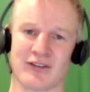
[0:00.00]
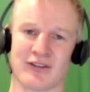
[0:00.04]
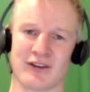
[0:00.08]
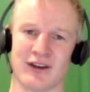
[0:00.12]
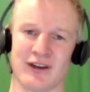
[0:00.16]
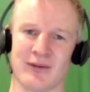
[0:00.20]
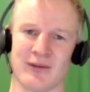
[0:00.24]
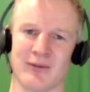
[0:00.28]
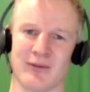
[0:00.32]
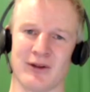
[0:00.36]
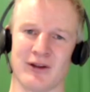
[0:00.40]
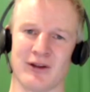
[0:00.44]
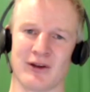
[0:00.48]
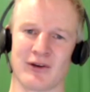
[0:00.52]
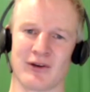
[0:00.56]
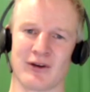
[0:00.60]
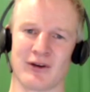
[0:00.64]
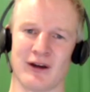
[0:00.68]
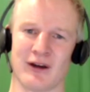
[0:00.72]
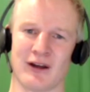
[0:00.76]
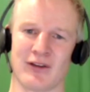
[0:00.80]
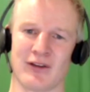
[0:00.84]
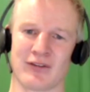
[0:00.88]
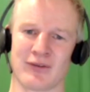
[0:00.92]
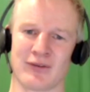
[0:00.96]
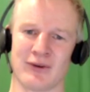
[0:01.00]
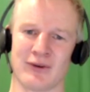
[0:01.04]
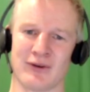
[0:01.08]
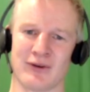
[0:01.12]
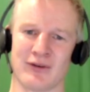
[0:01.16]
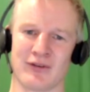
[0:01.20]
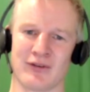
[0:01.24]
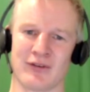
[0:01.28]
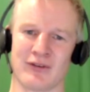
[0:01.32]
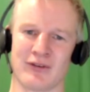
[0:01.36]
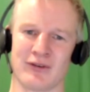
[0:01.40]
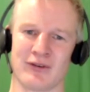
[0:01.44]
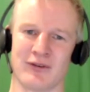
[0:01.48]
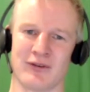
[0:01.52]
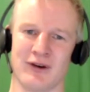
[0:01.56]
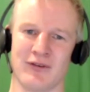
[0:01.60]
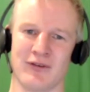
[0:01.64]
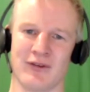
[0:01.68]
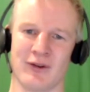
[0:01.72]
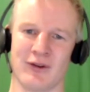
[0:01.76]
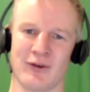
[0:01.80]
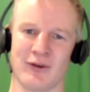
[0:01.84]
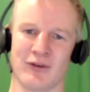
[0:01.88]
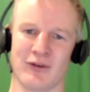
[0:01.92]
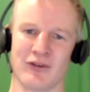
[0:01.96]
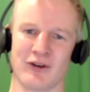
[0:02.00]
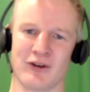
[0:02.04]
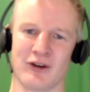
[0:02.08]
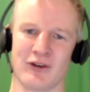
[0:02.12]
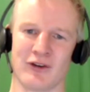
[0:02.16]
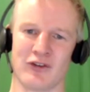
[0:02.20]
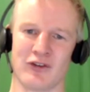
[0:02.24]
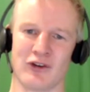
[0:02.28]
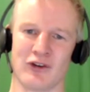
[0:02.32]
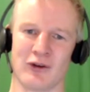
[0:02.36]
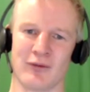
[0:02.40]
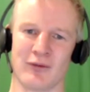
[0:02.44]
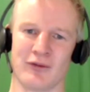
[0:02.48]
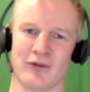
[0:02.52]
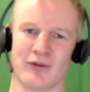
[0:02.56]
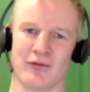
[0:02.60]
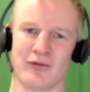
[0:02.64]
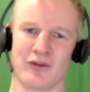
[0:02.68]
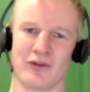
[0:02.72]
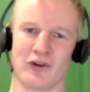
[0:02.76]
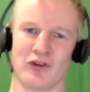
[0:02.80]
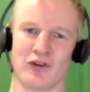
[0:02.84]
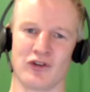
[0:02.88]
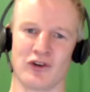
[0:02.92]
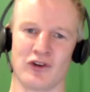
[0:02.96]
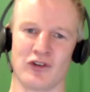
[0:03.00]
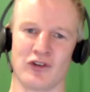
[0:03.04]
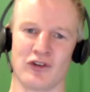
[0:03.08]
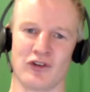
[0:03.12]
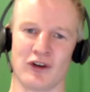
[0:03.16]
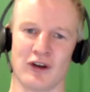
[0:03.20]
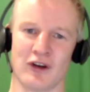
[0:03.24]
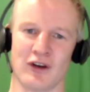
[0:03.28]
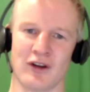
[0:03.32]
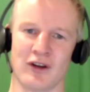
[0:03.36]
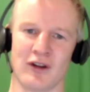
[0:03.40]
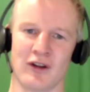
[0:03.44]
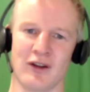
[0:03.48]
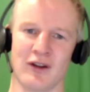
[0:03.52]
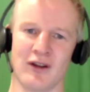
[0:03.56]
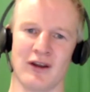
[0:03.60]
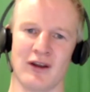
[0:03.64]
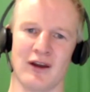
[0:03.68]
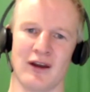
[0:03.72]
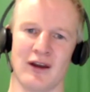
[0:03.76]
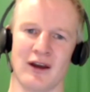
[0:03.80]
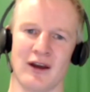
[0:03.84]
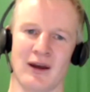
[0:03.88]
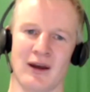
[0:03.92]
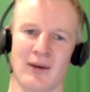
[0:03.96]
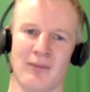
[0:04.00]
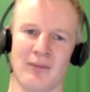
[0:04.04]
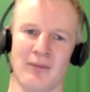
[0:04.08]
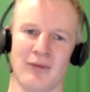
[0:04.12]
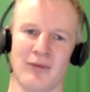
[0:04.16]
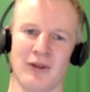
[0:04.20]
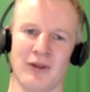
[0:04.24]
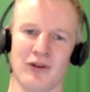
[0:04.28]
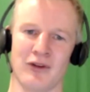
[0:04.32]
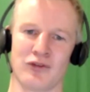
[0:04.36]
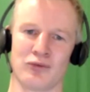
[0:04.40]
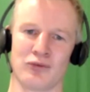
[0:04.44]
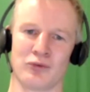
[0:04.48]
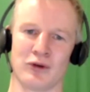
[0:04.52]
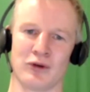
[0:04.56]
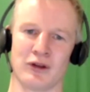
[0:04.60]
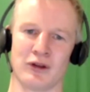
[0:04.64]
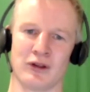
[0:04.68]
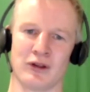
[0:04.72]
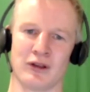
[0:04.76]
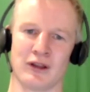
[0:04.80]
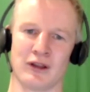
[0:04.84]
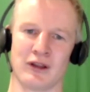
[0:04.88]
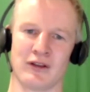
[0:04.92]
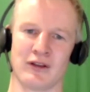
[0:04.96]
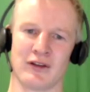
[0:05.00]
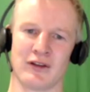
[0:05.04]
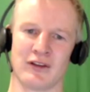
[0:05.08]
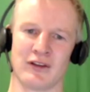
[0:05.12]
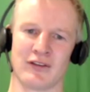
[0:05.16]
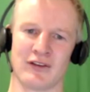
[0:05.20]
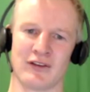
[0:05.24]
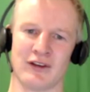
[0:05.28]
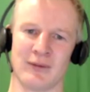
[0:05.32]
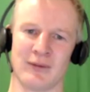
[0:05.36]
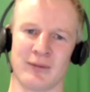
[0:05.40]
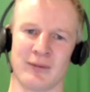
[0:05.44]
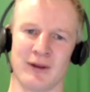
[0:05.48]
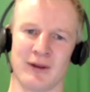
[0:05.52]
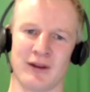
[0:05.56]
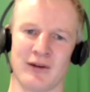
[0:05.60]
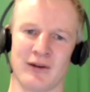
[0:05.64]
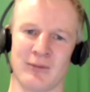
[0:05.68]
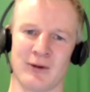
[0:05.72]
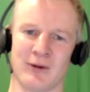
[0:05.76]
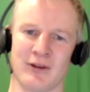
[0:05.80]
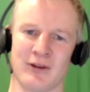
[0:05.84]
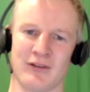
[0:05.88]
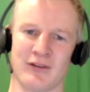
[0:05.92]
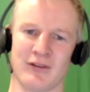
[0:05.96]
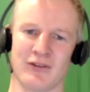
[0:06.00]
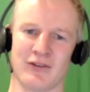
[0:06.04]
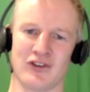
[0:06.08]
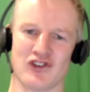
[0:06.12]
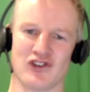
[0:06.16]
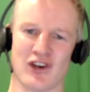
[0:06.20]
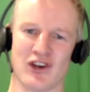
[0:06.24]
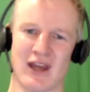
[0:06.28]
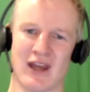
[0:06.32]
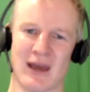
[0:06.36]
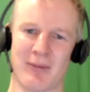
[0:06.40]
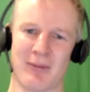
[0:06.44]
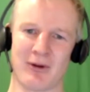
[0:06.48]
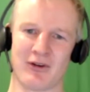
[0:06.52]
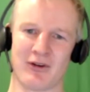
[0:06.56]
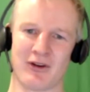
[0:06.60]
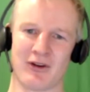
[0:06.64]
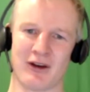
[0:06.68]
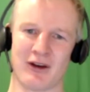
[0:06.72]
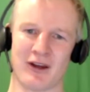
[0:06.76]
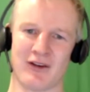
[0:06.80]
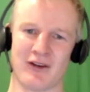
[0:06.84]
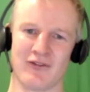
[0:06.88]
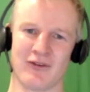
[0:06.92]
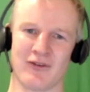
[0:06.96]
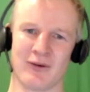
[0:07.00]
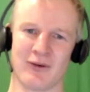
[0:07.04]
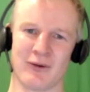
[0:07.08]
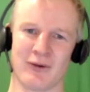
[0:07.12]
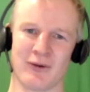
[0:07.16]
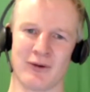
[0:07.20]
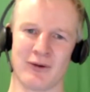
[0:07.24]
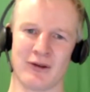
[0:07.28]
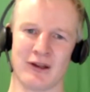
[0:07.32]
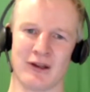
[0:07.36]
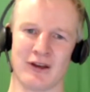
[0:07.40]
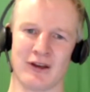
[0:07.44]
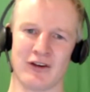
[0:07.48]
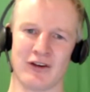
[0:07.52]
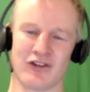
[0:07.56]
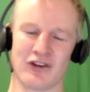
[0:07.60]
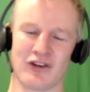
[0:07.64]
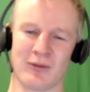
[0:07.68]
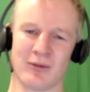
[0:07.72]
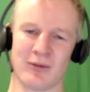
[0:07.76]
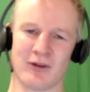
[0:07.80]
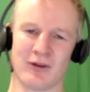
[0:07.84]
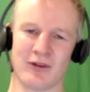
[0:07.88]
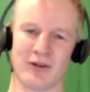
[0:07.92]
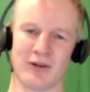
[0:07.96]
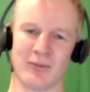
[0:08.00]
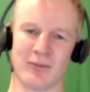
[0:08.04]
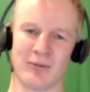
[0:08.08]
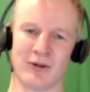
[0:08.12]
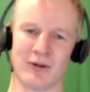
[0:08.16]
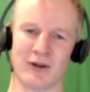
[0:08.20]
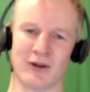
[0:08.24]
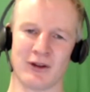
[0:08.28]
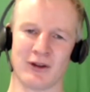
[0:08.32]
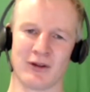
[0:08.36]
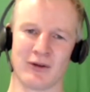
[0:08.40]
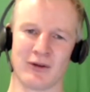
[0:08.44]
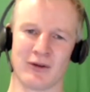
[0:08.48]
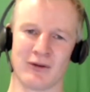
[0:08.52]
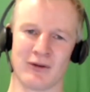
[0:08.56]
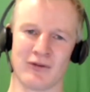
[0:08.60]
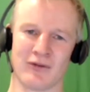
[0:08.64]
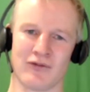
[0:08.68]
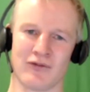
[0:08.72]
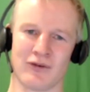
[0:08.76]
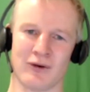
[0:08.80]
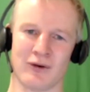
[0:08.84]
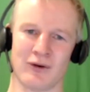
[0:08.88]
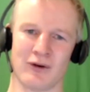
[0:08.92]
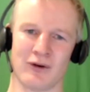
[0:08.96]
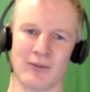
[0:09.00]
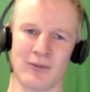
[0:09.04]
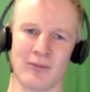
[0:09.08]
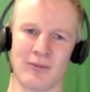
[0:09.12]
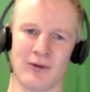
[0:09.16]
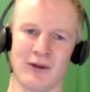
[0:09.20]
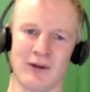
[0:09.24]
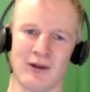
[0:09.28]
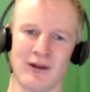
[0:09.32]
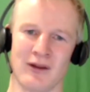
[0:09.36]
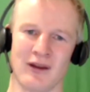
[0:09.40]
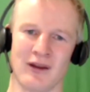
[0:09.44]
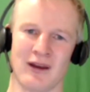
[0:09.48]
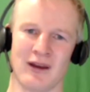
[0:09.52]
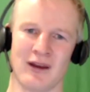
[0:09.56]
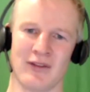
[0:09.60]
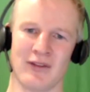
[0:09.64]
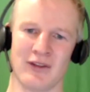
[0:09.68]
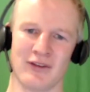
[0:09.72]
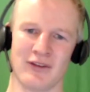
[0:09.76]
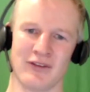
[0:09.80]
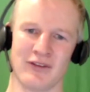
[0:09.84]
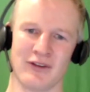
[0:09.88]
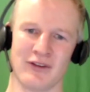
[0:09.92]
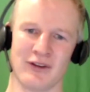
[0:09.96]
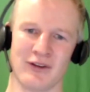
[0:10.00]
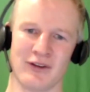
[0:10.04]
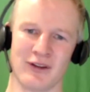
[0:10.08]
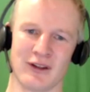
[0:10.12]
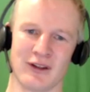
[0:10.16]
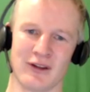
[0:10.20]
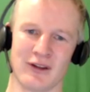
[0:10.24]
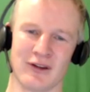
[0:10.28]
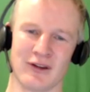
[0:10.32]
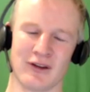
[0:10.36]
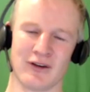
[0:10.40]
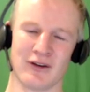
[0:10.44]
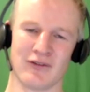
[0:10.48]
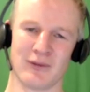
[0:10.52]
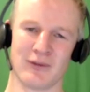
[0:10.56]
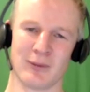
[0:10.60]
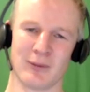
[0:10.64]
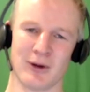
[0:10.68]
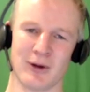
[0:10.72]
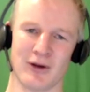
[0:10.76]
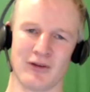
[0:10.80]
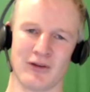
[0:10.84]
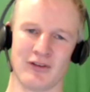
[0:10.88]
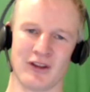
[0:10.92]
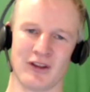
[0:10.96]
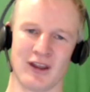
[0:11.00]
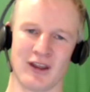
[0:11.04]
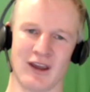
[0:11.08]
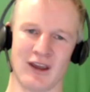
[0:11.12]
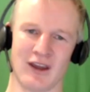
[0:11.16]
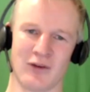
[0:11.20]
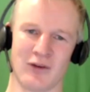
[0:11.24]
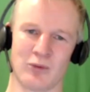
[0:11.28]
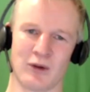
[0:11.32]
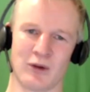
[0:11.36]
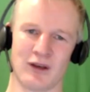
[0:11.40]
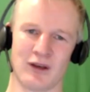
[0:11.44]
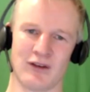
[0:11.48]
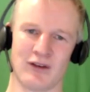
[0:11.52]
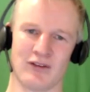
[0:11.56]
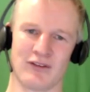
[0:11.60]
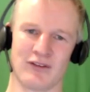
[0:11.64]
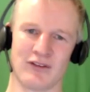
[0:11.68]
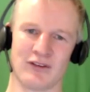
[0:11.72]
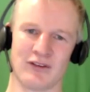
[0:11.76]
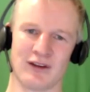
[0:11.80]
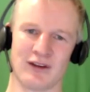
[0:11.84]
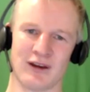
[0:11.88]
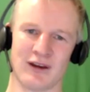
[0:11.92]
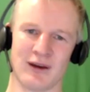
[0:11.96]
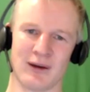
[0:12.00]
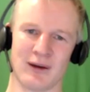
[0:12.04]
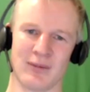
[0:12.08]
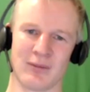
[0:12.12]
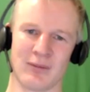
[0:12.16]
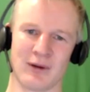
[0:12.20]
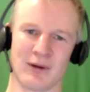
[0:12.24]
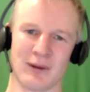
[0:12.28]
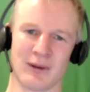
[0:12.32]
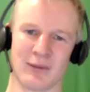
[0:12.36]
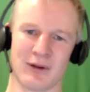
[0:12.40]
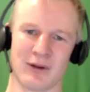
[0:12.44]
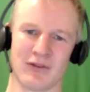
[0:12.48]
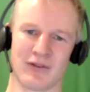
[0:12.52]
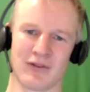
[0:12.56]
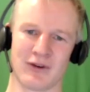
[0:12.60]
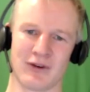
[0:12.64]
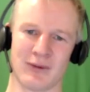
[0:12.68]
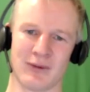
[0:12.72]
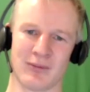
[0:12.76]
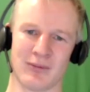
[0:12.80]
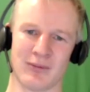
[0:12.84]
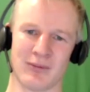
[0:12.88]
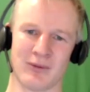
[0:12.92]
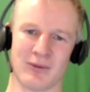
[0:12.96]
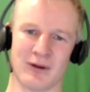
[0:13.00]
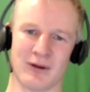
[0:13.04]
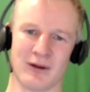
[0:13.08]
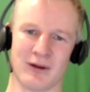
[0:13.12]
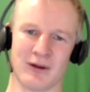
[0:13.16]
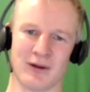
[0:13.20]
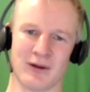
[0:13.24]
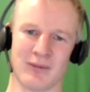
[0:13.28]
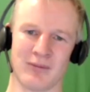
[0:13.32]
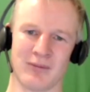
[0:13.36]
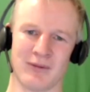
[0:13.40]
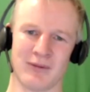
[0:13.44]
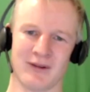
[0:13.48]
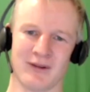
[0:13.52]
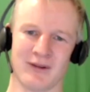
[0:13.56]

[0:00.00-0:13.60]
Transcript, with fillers: is going to be a grassroots revolution in terms of nutrition. Um, there's really doesn't appear to be sufficient appetite for leadership in the political forum, and there's certainly a lot of opposing headwinds um, coming from uh,